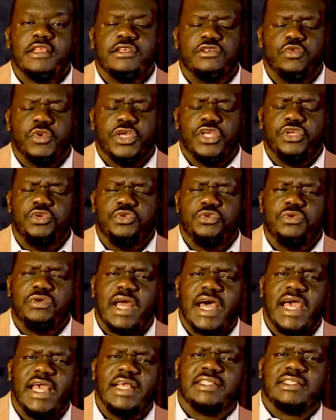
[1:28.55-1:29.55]
So when you
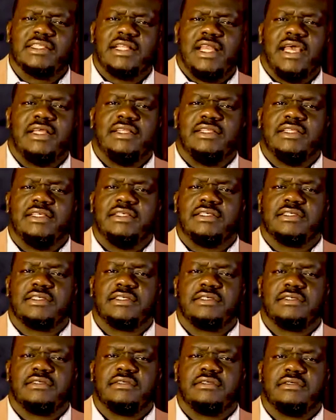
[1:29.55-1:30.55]
write like
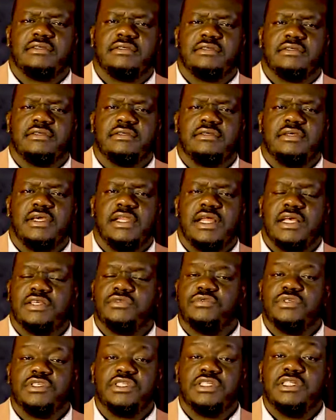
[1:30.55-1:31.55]
this, and that's
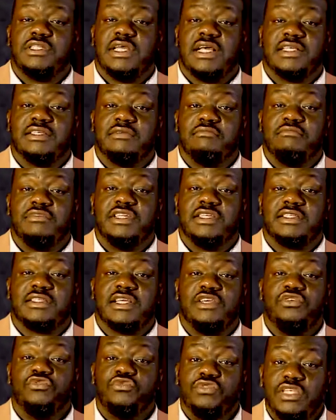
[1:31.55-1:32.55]
one thing as a
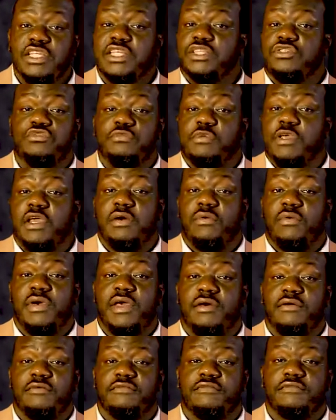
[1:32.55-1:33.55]
minister you need to be
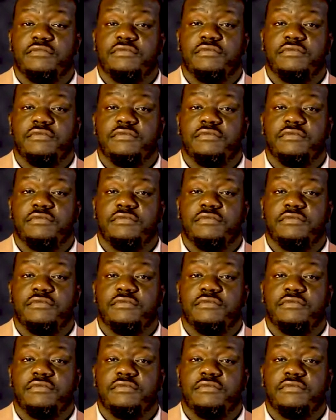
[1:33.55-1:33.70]
aware of.